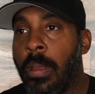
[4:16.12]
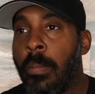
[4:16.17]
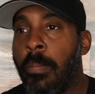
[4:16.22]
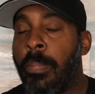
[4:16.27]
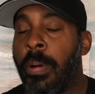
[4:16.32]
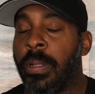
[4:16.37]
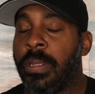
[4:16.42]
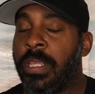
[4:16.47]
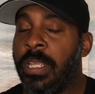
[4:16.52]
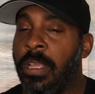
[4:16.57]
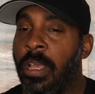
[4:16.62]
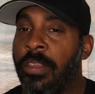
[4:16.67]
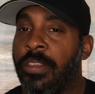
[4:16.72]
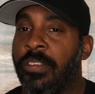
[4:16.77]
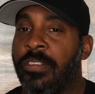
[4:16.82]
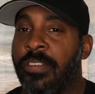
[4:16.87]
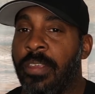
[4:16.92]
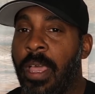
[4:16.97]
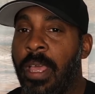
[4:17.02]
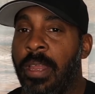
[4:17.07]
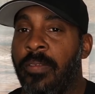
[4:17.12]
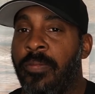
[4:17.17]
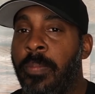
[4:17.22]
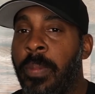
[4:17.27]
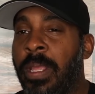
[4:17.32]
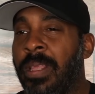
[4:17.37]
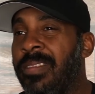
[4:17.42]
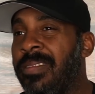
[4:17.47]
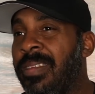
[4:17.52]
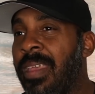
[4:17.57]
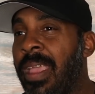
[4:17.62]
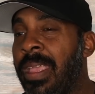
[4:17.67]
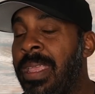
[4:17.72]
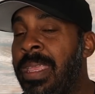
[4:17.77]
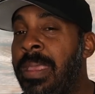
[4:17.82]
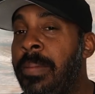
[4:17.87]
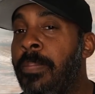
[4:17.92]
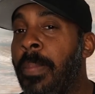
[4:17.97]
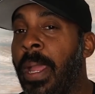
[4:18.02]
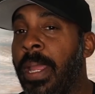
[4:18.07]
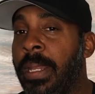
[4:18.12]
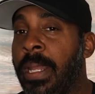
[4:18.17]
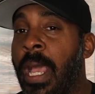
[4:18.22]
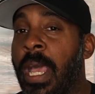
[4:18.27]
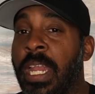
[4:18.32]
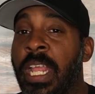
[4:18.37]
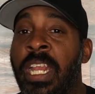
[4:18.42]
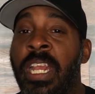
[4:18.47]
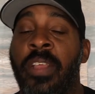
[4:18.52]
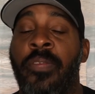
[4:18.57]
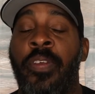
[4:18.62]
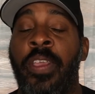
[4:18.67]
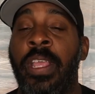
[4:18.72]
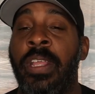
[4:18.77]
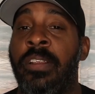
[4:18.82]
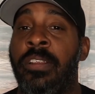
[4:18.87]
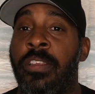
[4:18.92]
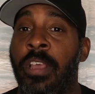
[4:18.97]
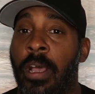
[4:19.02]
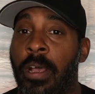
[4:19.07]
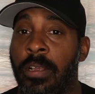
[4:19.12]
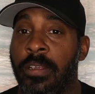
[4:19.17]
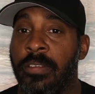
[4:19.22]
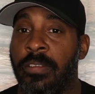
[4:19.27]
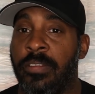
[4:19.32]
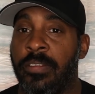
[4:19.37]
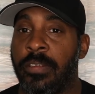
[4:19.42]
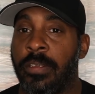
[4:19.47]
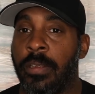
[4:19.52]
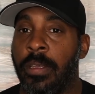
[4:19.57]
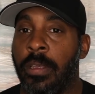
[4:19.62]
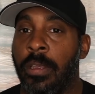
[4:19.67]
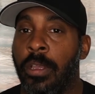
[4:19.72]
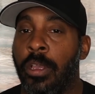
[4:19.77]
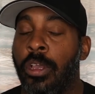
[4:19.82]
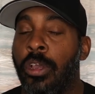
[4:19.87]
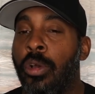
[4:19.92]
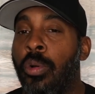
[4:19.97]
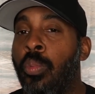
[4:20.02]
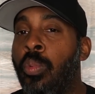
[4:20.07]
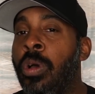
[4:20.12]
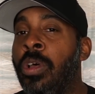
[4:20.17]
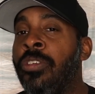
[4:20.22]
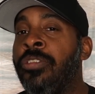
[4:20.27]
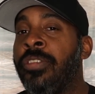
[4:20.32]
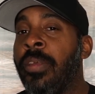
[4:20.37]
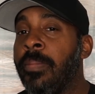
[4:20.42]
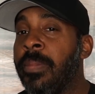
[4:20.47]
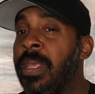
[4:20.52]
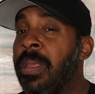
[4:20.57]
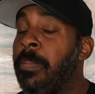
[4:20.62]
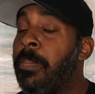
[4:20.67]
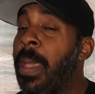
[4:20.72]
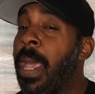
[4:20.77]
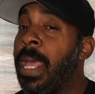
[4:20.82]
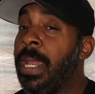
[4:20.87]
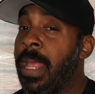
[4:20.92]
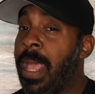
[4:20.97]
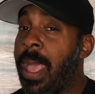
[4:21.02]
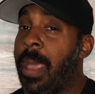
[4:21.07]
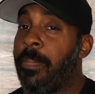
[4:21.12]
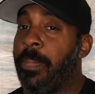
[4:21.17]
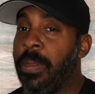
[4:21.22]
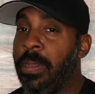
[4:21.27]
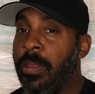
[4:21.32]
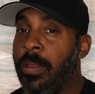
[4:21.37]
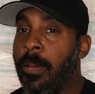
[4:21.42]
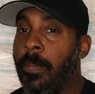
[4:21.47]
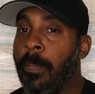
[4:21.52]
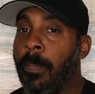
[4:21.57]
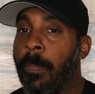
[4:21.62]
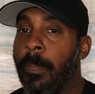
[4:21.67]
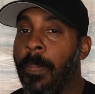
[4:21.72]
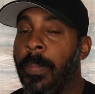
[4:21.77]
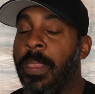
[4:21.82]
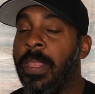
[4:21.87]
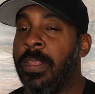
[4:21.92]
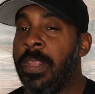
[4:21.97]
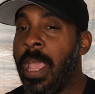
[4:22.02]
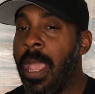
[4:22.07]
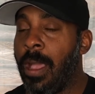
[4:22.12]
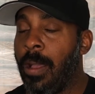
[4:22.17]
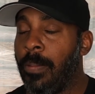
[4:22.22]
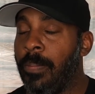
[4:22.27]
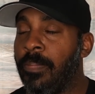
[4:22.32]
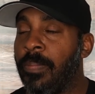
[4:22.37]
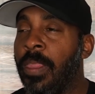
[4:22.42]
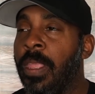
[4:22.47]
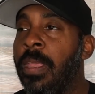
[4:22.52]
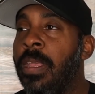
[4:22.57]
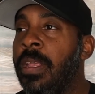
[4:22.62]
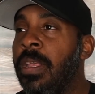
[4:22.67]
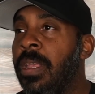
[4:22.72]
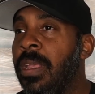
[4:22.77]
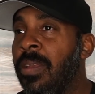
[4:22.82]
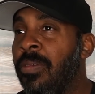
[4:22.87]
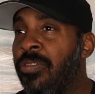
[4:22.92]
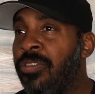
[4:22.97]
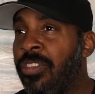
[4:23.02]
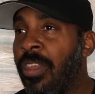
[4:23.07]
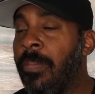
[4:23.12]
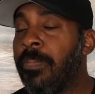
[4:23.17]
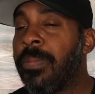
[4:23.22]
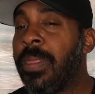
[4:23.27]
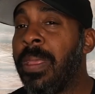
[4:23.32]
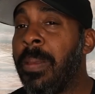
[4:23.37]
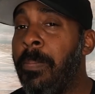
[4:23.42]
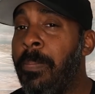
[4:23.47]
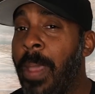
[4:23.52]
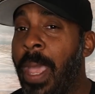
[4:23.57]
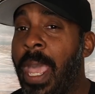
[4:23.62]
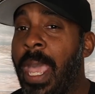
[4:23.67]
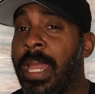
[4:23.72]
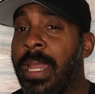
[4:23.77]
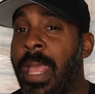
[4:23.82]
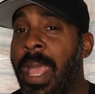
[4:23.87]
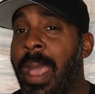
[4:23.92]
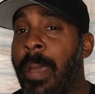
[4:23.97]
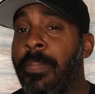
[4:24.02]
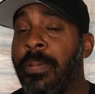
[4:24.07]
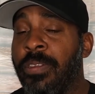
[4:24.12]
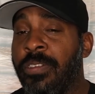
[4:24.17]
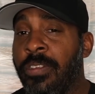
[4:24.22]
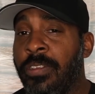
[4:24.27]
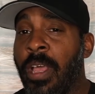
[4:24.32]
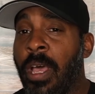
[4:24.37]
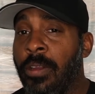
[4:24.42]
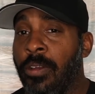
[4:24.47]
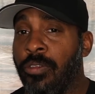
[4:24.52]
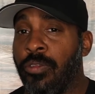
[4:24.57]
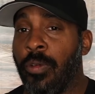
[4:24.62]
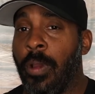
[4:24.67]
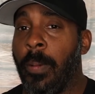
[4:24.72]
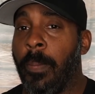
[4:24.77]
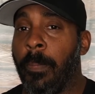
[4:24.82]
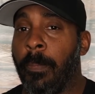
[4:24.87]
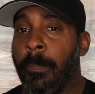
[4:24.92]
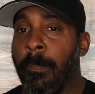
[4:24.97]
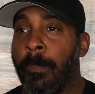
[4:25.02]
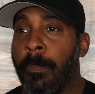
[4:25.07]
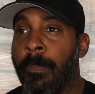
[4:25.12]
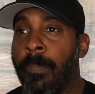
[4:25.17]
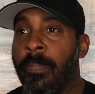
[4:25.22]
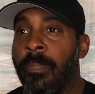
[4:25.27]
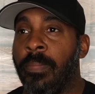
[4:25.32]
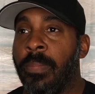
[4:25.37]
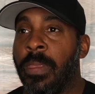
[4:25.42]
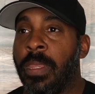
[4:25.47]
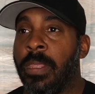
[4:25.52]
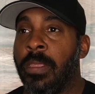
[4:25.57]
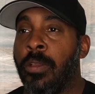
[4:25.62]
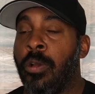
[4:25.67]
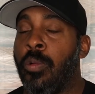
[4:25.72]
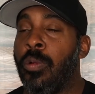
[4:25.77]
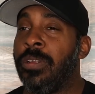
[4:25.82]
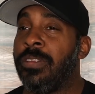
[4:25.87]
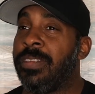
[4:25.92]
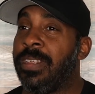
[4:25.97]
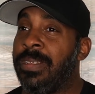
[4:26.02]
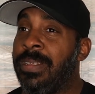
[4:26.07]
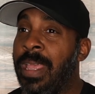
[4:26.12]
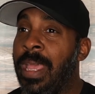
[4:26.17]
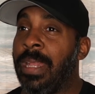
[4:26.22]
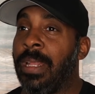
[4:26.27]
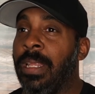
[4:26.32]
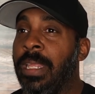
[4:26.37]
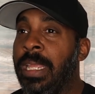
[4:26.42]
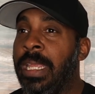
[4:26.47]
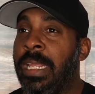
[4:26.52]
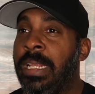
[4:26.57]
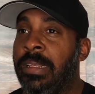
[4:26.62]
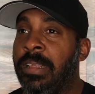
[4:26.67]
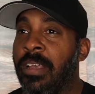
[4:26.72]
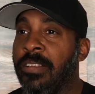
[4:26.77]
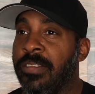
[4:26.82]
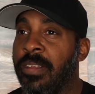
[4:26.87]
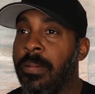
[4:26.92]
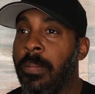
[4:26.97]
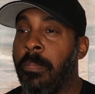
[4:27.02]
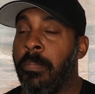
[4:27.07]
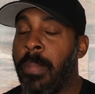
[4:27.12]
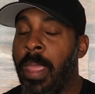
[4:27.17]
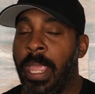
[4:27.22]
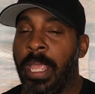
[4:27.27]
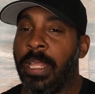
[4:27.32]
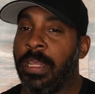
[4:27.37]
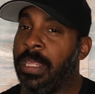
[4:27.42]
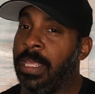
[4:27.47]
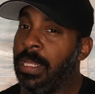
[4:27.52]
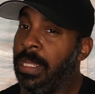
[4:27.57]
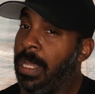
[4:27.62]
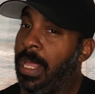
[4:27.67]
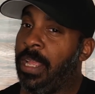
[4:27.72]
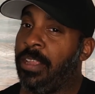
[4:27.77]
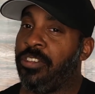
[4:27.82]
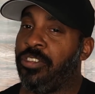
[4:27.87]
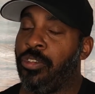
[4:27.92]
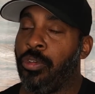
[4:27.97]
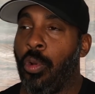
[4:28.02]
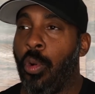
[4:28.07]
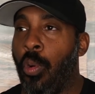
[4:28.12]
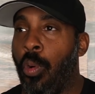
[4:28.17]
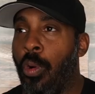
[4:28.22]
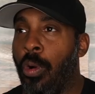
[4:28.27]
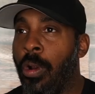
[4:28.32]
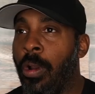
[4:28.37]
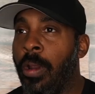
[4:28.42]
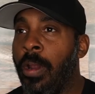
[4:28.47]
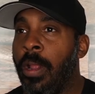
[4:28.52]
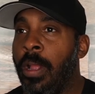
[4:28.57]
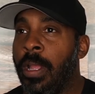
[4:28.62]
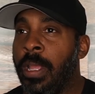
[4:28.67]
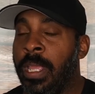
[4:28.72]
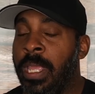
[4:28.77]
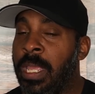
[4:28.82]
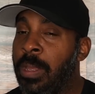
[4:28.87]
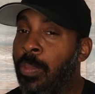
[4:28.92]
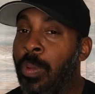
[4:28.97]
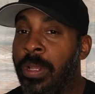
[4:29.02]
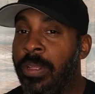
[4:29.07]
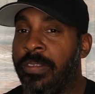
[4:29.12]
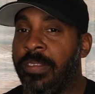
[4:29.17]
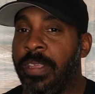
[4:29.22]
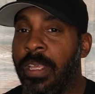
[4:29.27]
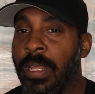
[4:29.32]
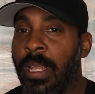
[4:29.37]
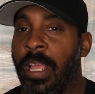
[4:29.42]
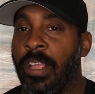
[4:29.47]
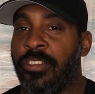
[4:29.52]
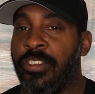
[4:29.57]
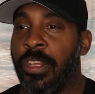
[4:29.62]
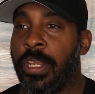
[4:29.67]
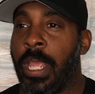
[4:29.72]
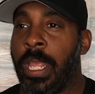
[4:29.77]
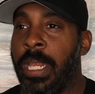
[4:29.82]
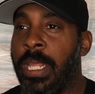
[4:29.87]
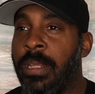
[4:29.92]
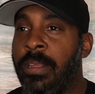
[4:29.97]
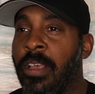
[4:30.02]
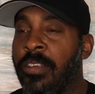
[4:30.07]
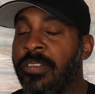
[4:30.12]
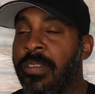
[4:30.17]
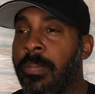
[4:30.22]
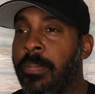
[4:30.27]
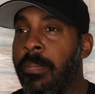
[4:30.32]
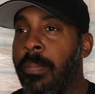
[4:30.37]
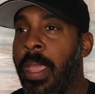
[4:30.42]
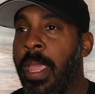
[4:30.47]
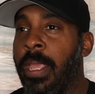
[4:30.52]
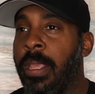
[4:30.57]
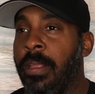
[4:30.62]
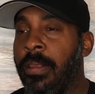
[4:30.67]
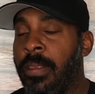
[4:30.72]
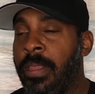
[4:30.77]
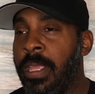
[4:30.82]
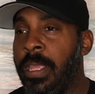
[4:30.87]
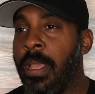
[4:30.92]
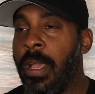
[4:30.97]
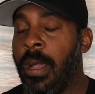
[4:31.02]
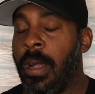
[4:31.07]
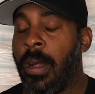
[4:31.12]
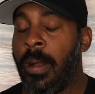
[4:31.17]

But the other side of me is saying he might not. And if he does, will something bad happen to him? Now, if something bad happens to Donald Trump, coincidentally, he doesn't make the election, or he wins the election and he doesn't make the